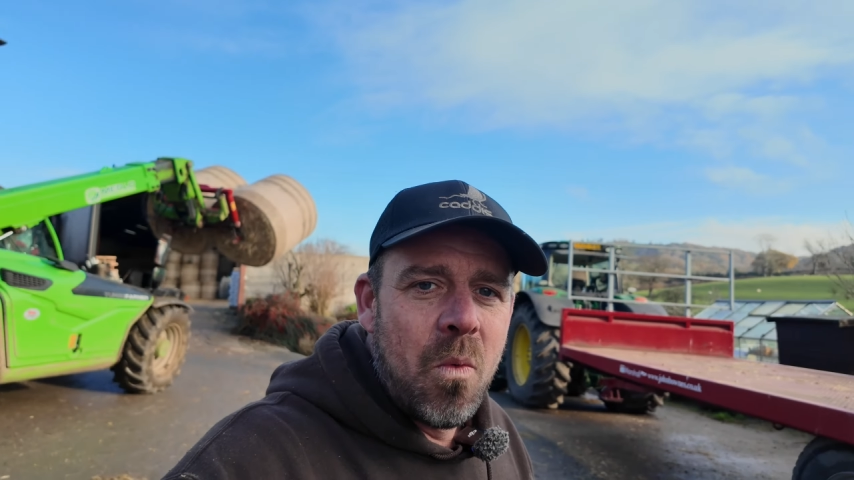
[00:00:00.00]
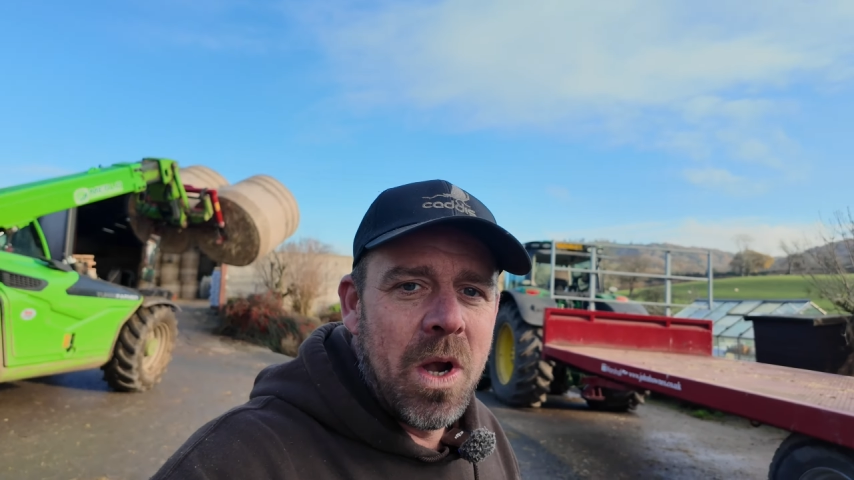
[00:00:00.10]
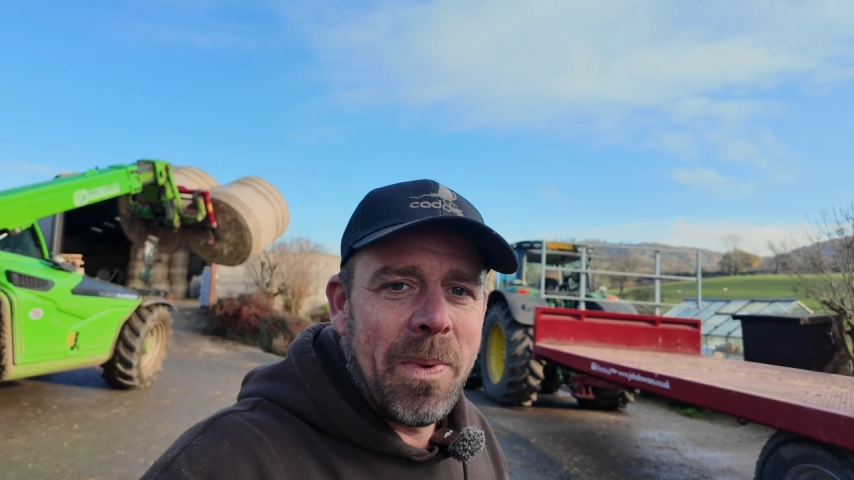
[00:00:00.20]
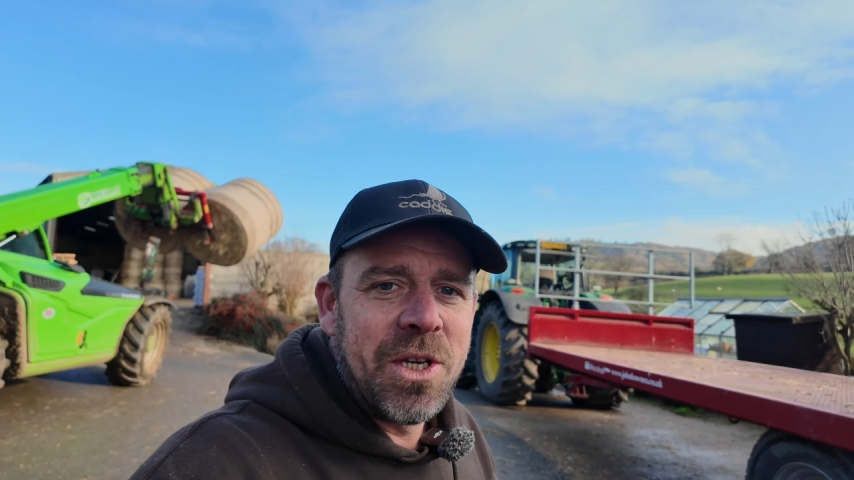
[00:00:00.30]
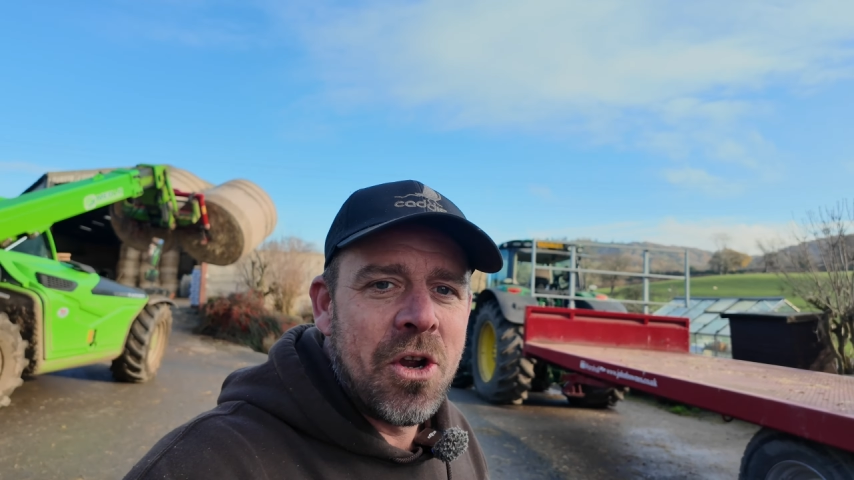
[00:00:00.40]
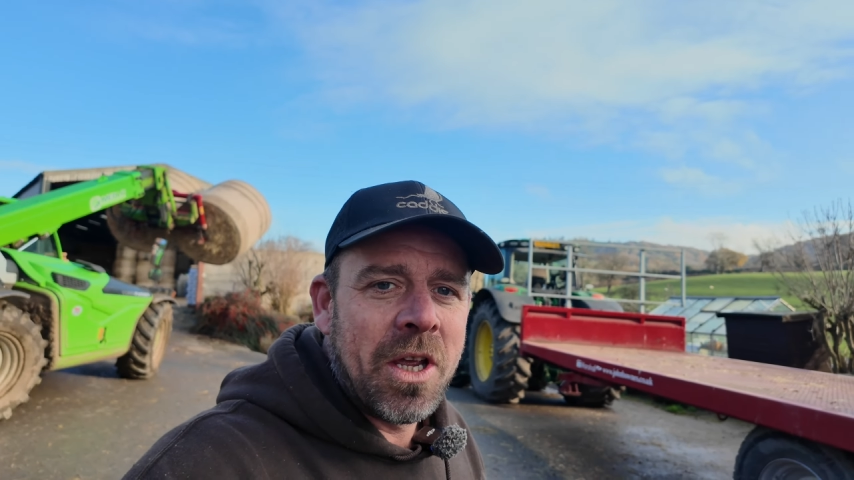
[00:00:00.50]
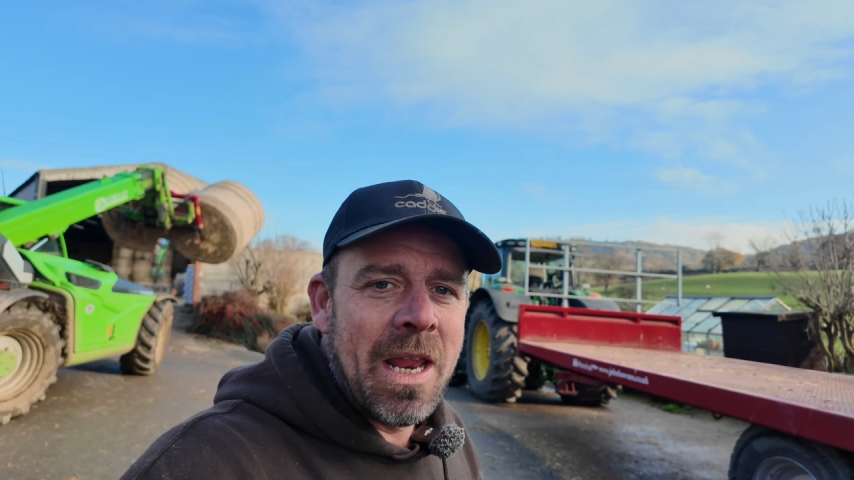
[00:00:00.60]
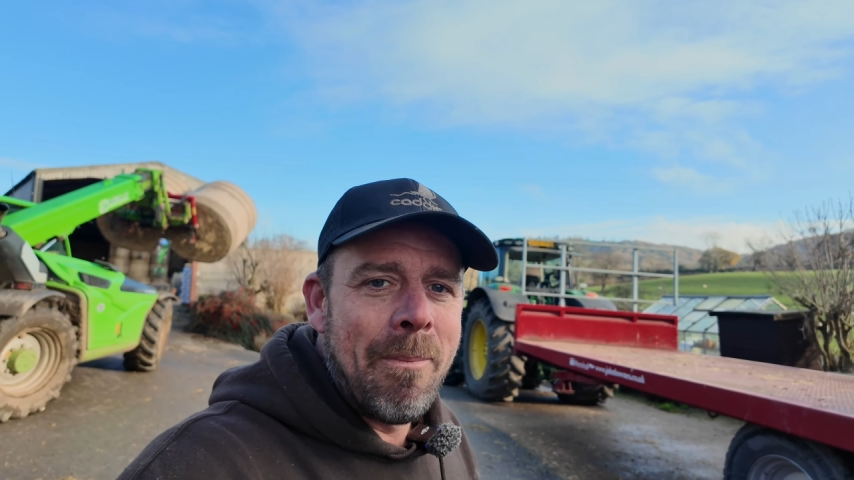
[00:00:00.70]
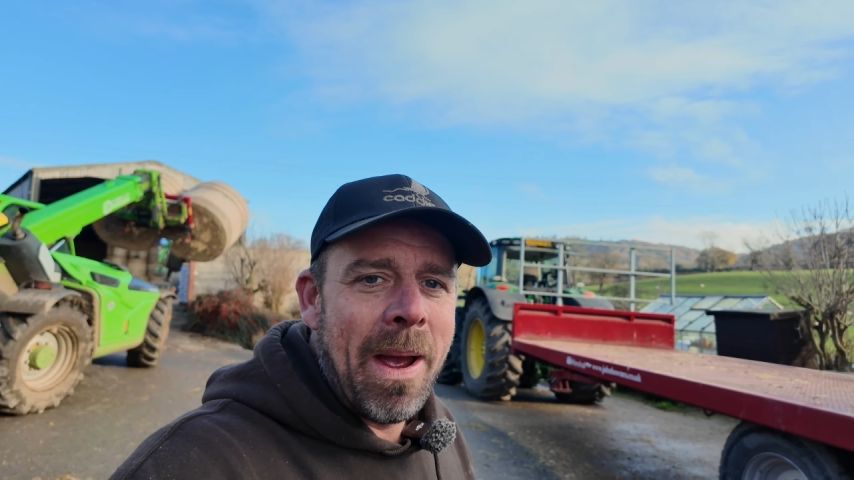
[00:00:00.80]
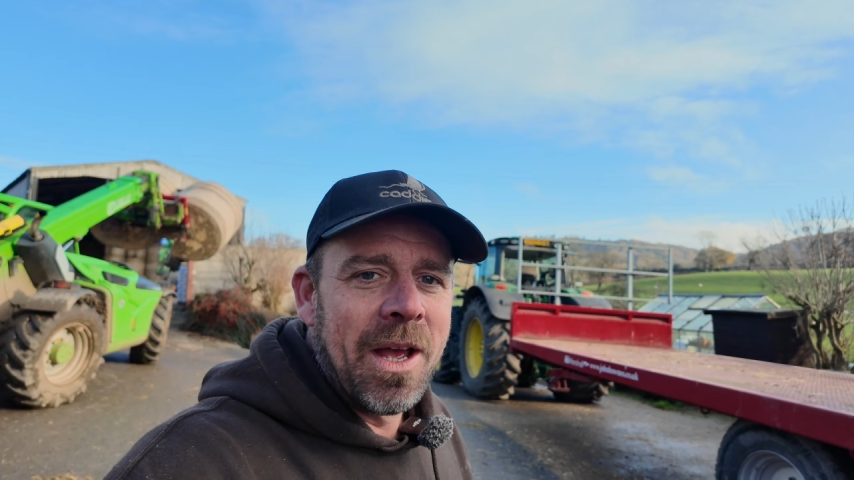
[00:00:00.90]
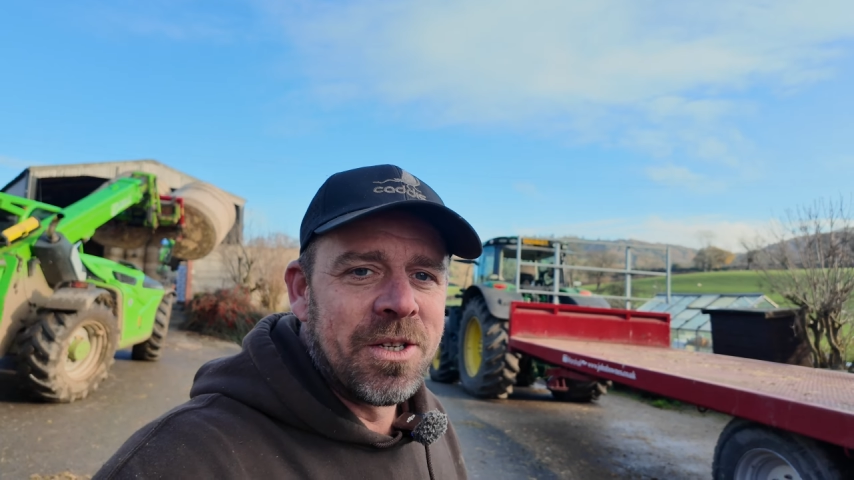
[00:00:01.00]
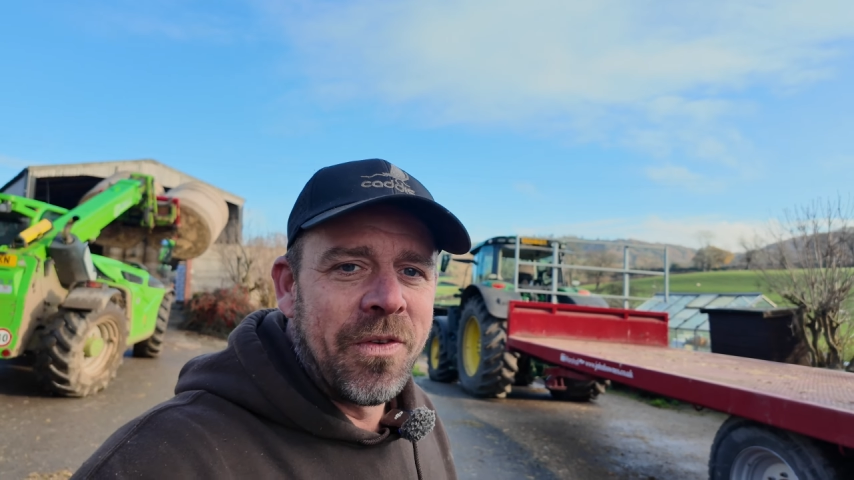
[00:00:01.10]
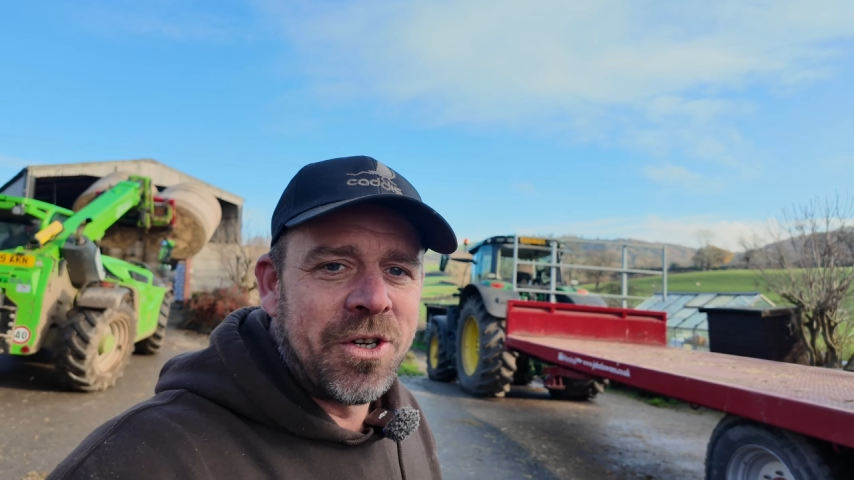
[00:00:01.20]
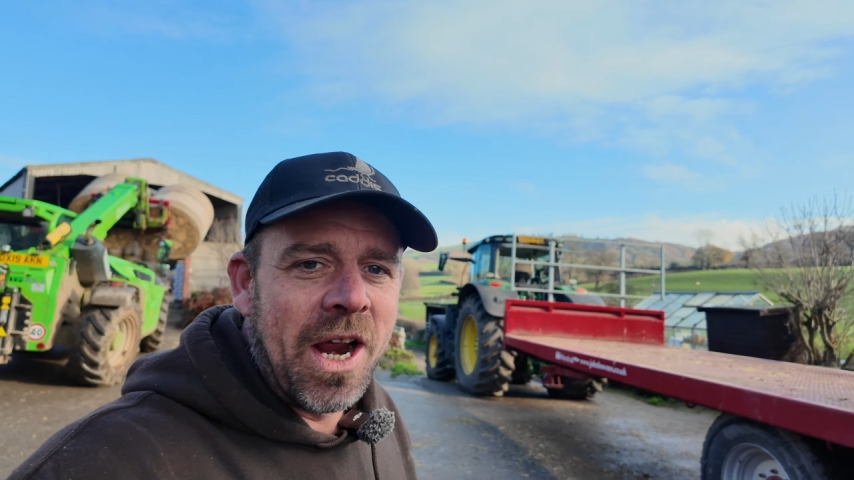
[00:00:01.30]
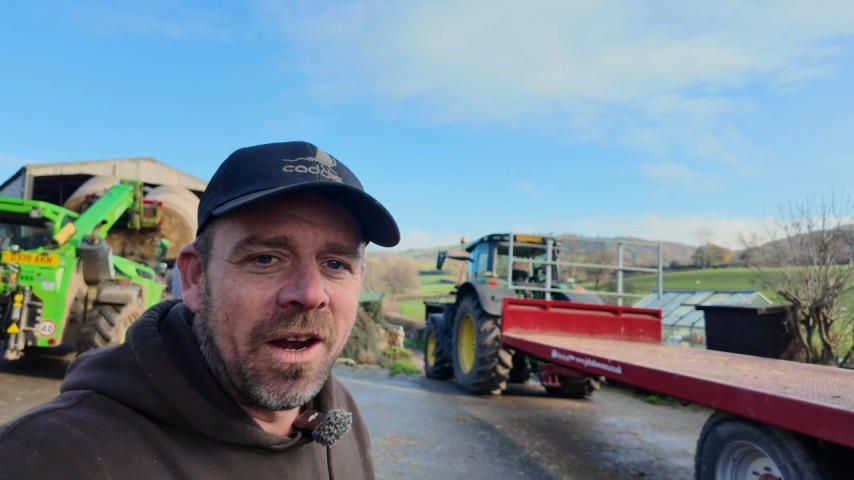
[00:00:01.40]
We'd have been chucking them bales
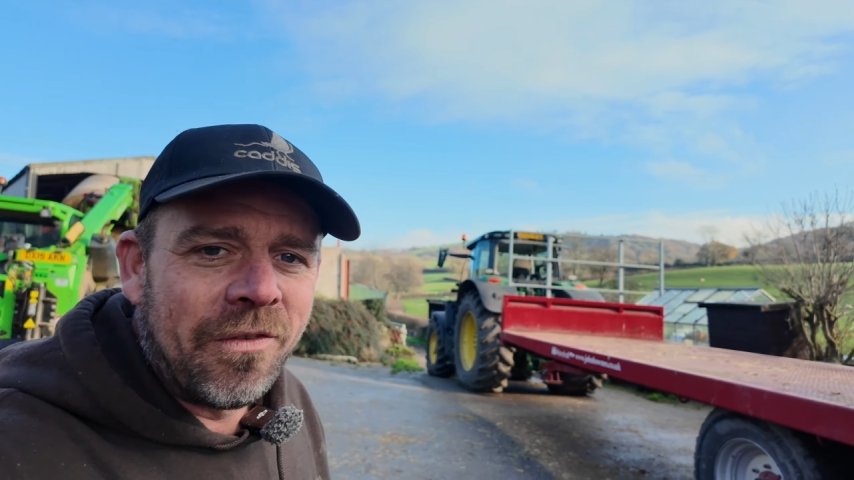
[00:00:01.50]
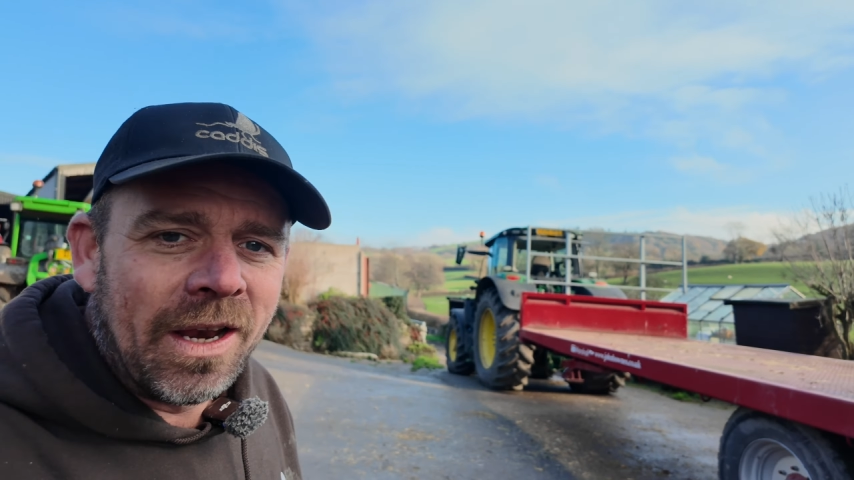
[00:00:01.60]
off a trailer,